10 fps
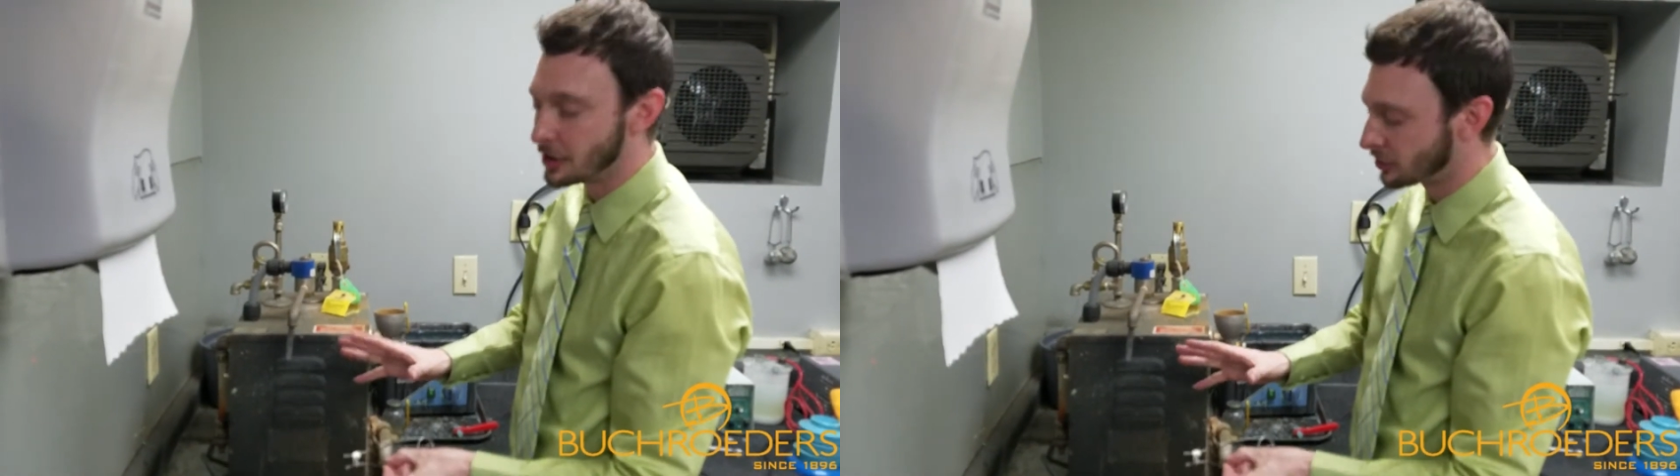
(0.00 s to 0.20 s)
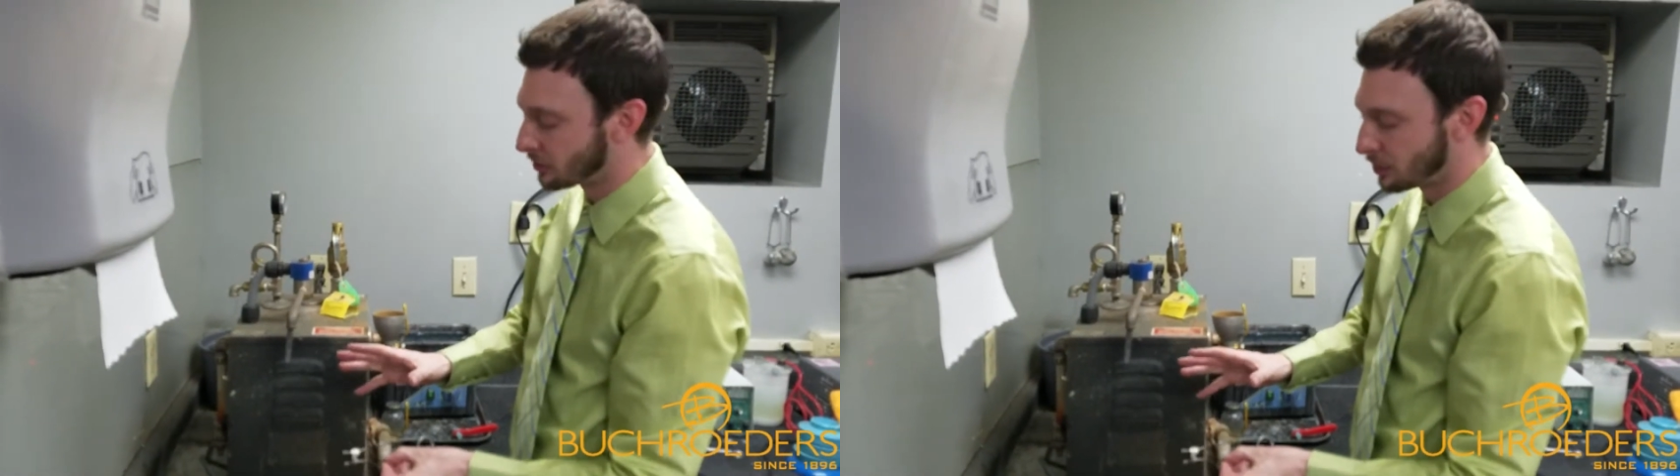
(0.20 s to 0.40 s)

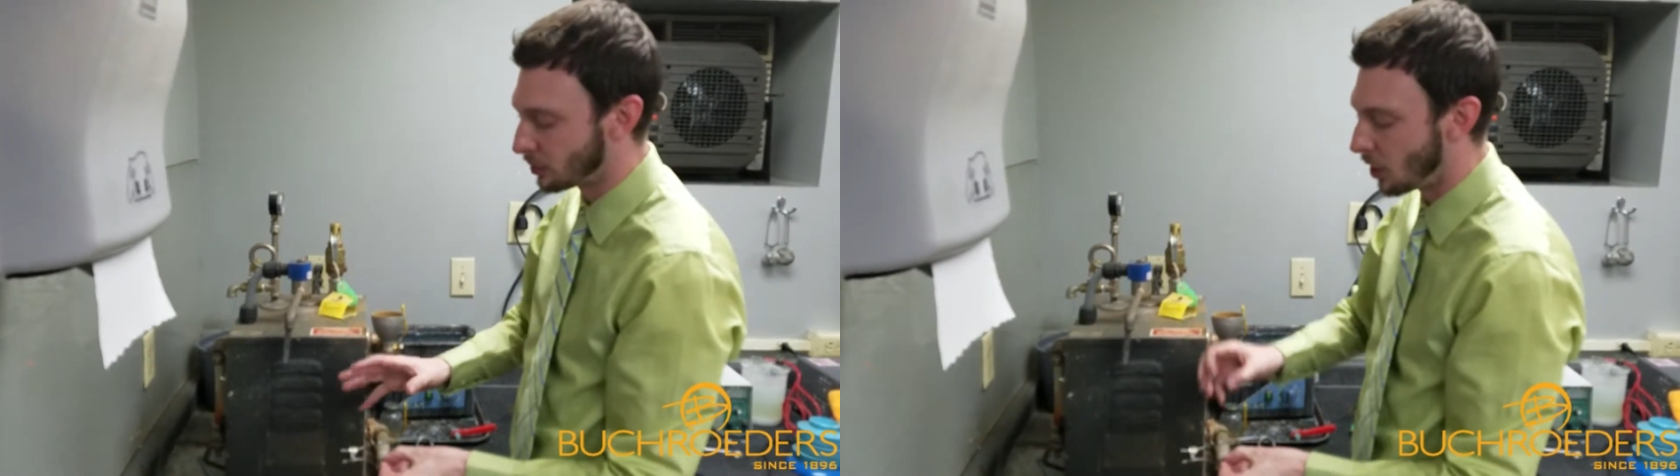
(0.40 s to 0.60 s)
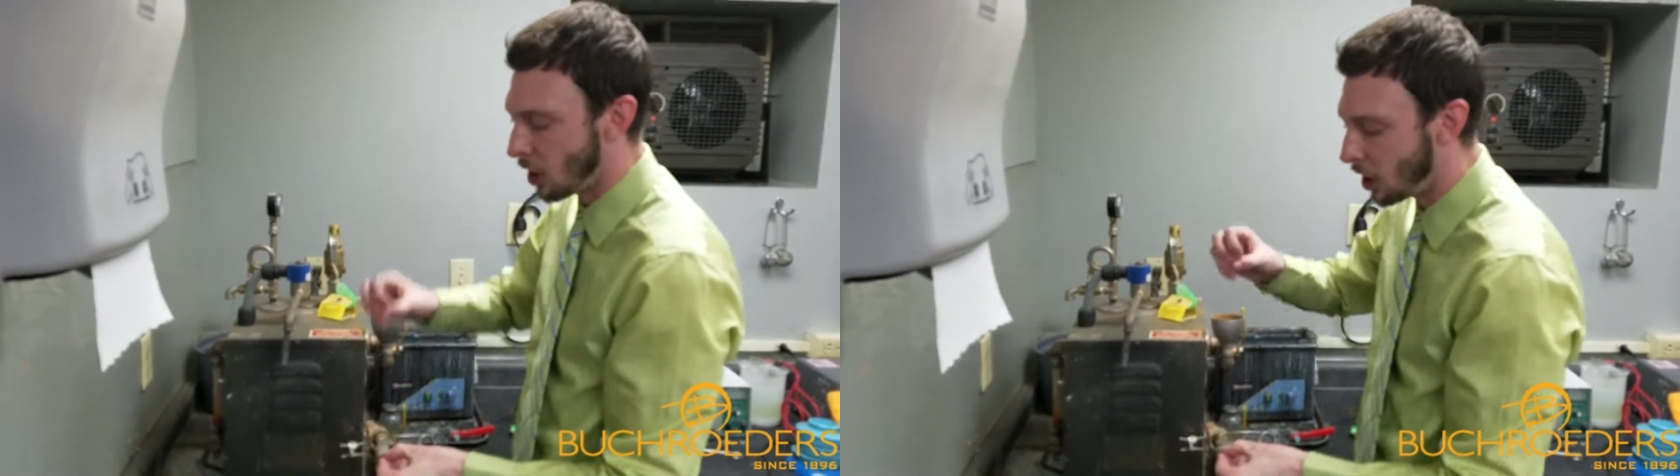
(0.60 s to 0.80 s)
This will
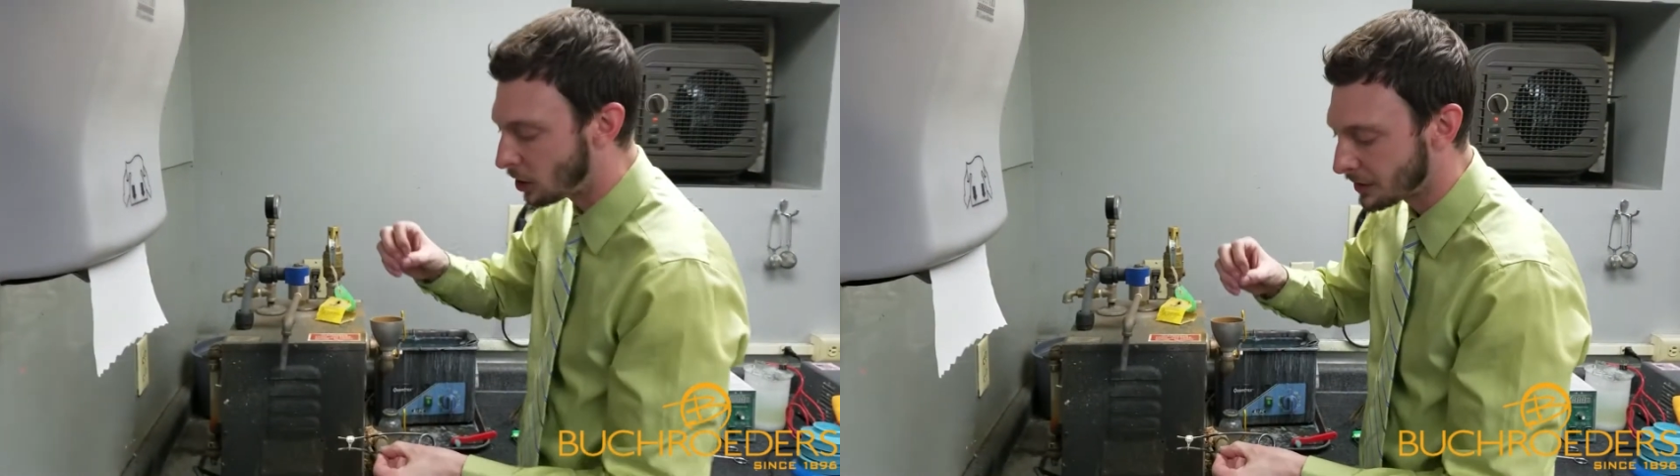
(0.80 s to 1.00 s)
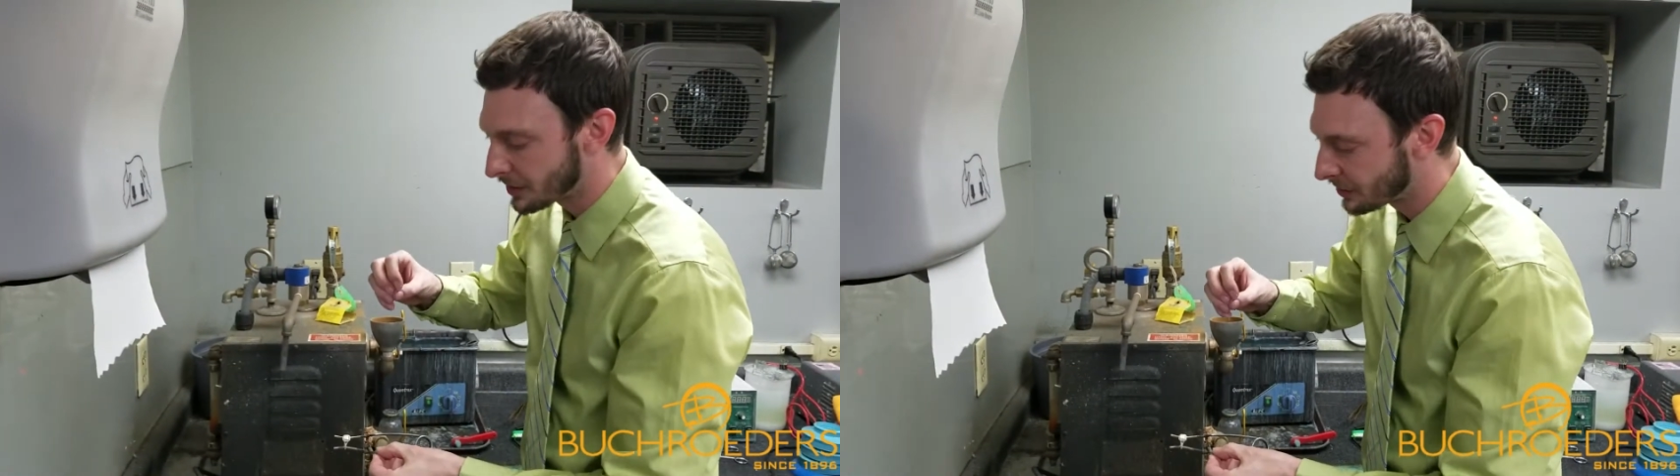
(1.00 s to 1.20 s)
pull
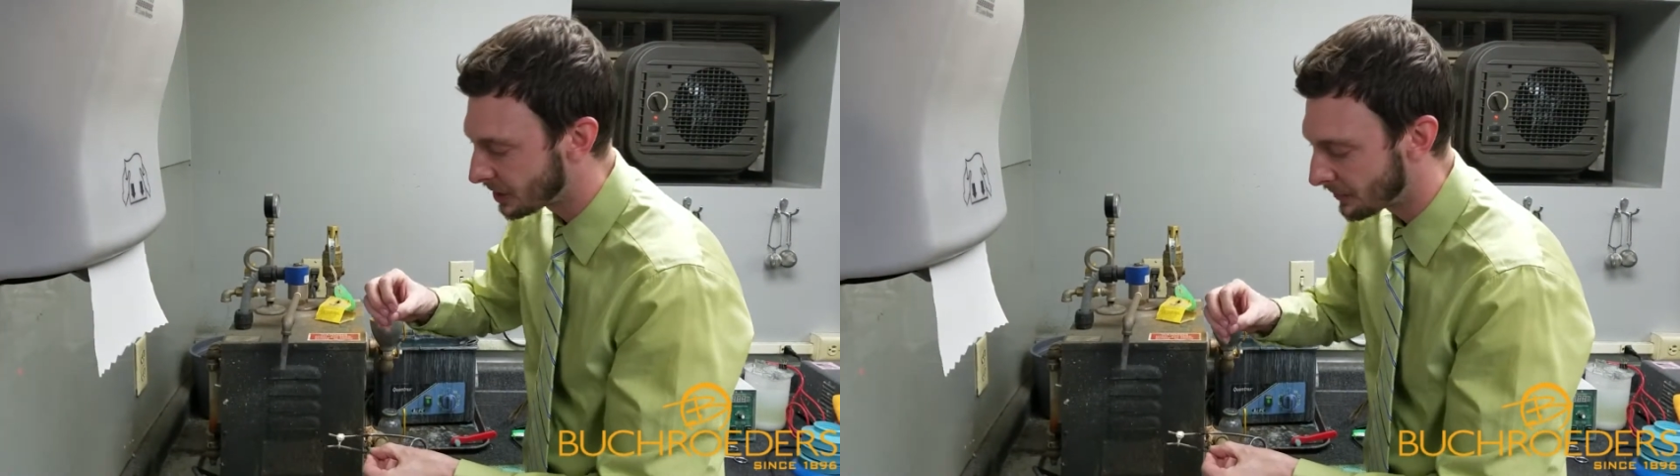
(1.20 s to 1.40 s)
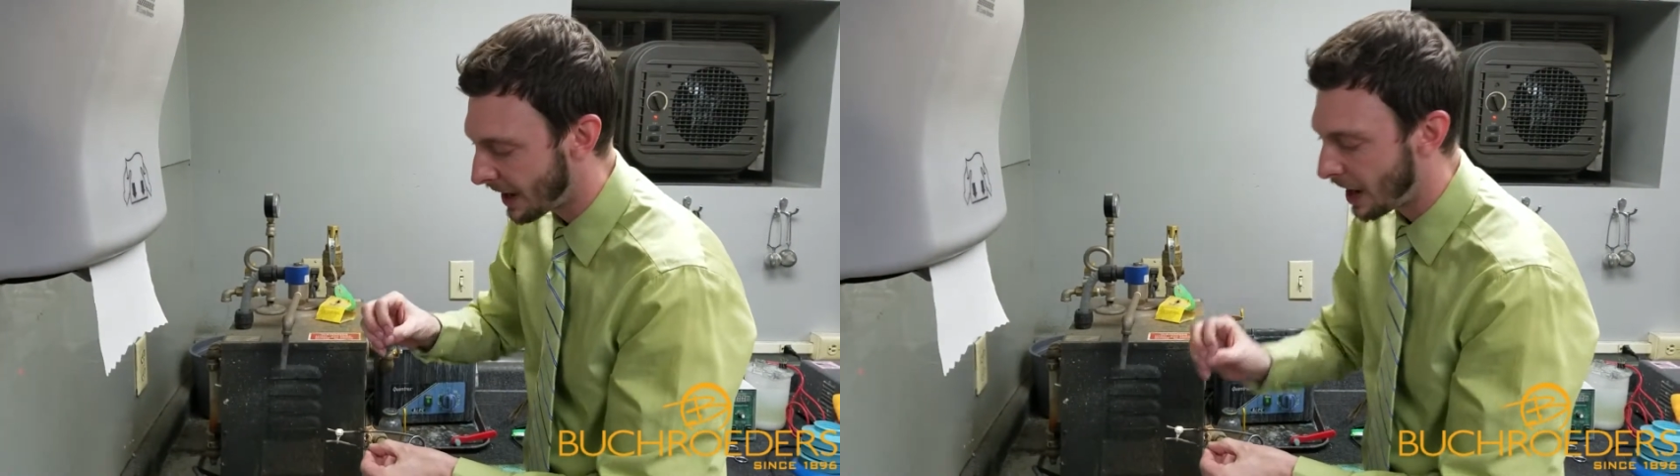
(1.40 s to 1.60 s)
all of the
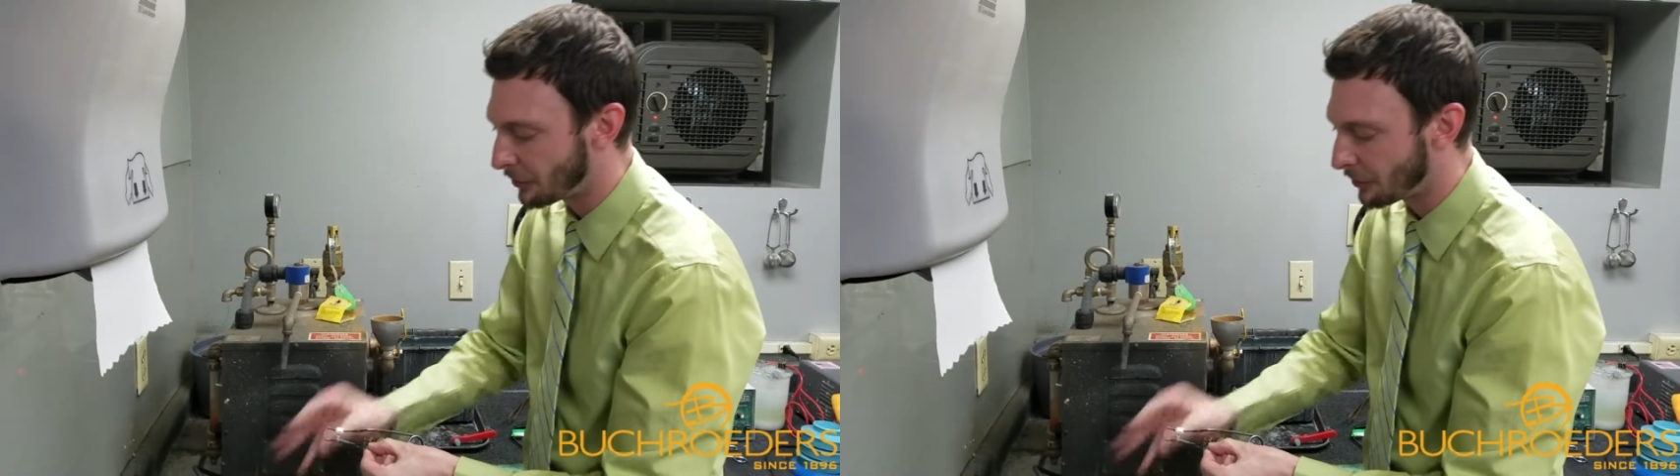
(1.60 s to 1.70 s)
stuff